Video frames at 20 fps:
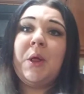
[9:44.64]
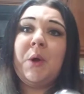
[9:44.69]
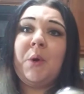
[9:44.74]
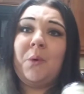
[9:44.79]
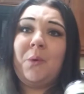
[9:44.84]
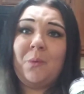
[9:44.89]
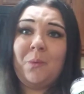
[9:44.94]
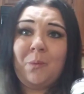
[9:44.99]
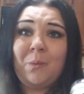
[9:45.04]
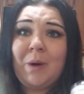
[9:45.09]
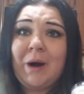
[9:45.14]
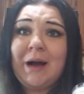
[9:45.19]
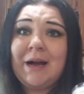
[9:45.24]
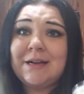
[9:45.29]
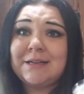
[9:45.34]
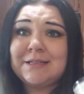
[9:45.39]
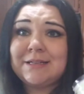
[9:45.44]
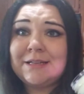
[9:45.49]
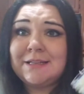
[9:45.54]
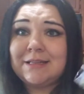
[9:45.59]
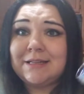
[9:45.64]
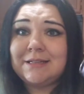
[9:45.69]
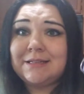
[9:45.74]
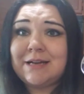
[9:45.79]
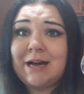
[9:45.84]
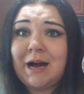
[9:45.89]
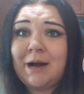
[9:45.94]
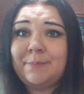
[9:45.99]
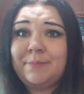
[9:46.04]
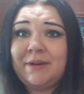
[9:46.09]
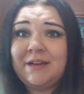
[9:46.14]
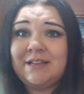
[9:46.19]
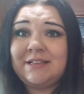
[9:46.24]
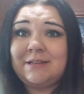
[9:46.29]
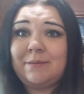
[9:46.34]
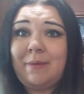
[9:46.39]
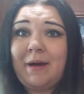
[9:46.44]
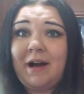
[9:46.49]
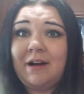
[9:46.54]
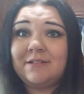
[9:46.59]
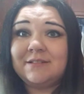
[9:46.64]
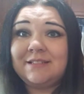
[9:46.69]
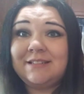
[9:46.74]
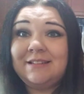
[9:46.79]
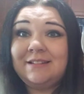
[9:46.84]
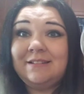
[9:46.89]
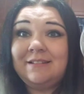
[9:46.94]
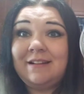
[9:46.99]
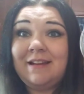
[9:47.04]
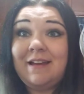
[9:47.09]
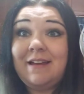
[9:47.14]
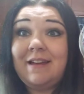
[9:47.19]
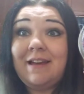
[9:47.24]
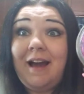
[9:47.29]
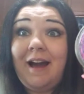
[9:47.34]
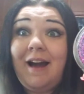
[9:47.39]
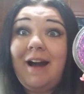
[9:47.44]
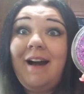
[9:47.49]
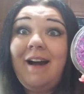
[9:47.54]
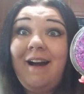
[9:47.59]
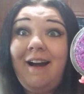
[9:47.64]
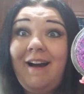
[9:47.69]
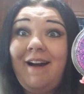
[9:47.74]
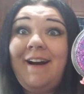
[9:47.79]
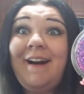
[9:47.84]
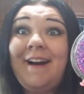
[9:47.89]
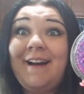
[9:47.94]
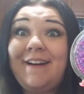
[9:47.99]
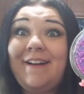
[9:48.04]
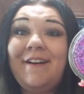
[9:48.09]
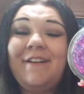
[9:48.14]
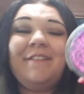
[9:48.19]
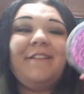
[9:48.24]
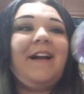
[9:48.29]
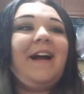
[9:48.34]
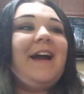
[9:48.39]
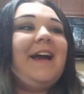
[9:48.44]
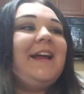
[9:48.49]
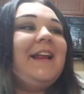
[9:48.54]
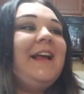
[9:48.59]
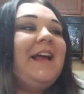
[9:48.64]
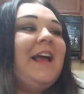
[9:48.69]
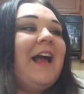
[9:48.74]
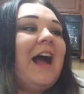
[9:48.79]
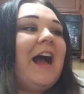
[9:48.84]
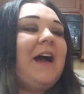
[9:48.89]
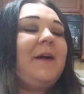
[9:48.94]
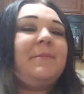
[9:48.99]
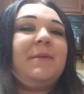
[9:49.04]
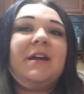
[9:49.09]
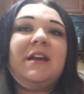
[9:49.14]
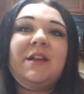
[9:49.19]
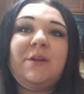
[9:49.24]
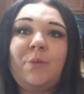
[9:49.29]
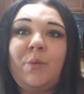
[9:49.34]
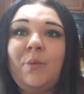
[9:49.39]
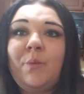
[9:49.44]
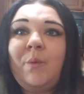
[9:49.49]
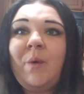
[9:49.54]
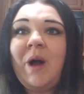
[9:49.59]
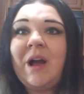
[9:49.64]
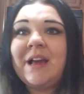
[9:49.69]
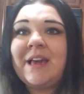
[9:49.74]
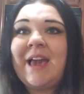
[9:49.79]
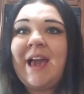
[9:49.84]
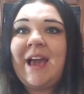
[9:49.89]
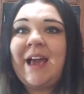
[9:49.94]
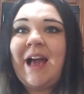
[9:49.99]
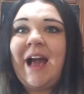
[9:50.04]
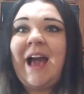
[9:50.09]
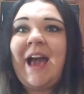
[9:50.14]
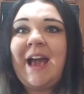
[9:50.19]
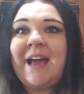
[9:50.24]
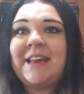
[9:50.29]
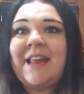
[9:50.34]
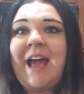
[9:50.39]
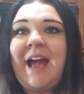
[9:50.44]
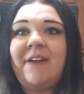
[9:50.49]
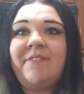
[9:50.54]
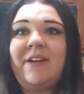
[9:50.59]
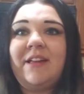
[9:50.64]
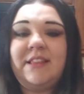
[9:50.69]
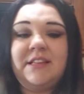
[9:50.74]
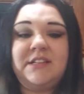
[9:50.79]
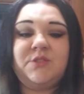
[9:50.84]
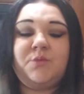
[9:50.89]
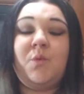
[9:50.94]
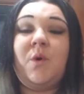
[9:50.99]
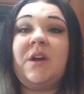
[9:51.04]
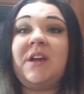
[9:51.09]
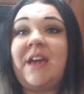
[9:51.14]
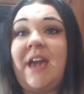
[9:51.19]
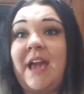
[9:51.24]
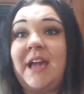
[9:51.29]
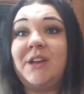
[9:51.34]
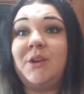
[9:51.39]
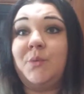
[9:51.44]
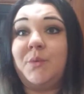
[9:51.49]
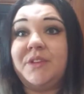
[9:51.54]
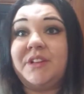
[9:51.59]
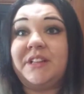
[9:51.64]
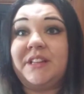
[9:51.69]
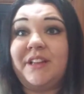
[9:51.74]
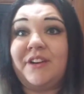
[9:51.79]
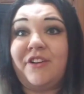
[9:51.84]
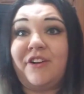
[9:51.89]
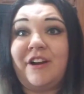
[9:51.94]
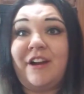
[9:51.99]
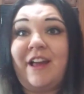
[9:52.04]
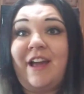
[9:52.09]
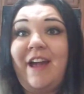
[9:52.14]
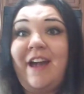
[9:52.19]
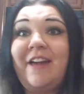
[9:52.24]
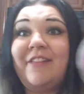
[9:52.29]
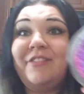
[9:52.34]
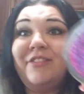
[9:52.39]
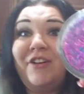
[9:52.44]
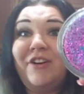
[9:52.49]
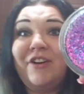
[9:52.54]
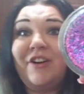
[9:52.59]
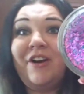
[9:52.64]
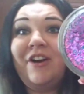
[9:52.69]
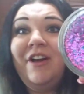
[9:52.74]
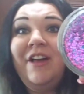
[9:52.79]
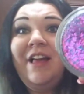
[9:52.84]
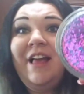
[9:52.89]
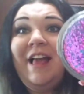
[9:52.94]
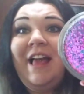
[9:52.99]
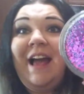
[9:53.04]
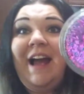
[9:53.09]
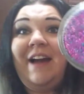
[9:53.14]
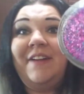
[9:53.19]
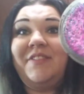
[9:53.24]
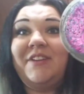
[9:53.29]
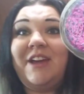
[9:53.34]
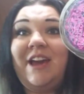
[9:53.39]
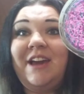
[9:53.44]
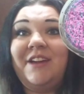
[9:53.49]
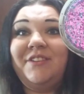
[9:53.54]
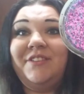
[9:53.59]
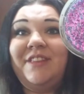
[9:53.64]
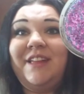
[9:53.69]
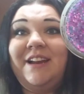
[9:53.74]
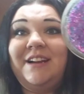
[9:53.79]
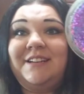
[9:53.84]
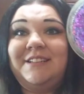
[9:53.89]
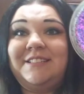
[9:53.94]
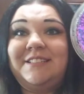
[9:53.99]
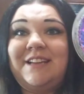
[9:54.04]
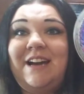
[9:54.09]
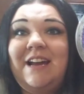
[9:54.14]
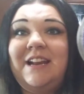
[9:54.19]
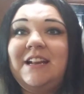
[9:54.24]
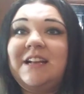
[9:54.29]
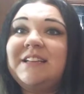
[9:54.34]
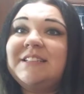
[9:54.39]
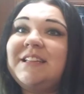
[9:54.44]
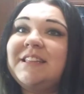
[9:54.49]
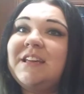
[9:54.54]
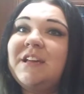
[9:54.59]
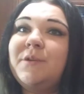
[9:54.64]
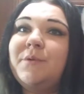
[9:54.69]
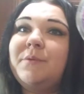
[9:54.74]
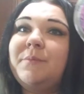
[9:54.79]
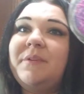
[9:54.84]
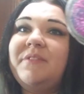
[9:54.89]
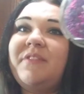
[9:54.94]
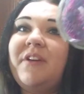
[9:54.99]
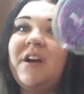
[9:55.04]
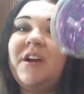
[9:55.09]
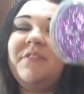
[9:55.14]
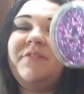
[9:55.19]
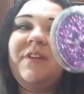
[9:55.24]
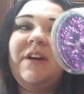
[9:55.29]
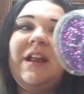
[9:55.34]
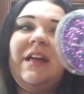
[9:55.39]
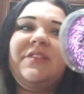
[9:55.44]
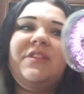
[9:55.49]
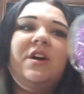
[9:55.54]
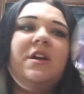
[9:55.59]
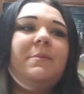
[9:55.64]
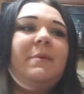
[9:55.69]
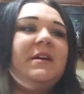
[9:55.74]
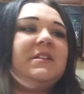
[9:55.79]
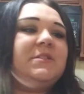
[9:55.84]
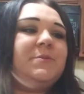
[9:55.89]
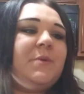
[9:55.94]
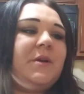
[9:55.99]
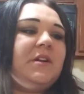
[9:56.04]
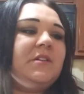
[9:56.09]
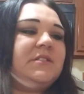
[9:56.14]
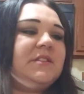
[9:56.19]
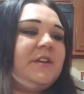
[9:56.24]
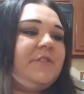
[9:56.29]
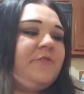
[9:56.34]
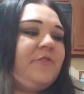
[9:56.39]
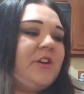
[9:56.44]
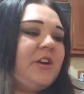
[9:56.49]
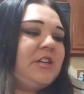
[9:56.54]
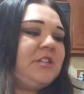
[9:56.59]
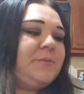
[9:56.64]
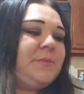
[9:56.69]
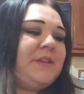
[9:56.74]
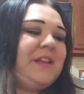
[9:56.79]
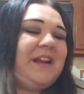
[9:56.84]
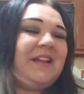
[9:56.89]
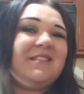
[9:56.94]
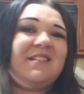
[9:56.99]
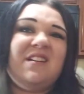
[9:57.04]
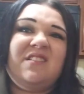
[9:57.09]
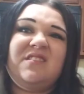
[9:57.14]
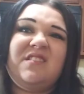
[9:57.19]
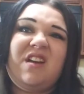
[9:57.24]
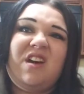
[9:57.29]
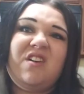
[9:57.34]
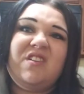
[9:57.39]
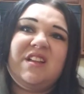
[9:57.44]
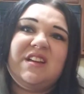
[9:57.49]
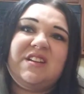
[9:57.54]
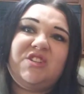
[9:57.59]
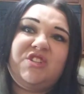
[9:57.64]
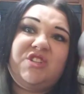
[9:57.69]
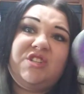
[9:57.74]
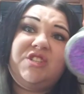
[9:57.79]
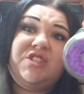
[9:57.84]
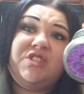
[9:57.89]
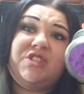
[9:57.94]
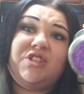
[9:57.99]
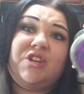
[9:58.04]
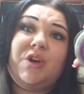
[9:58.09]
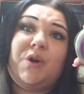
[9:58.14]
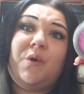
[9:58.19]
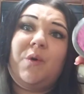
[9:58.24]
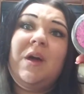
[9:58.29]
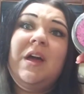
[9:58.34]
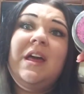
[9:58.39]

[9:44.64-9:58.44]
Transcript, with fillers: what the top is about. I know, right? I mean, what can I had to have at least one candle with glitter in it and look at the candle that I decided because I thought it would be very fun. I thought about sprinkles at first, but then I thought, no, let's just do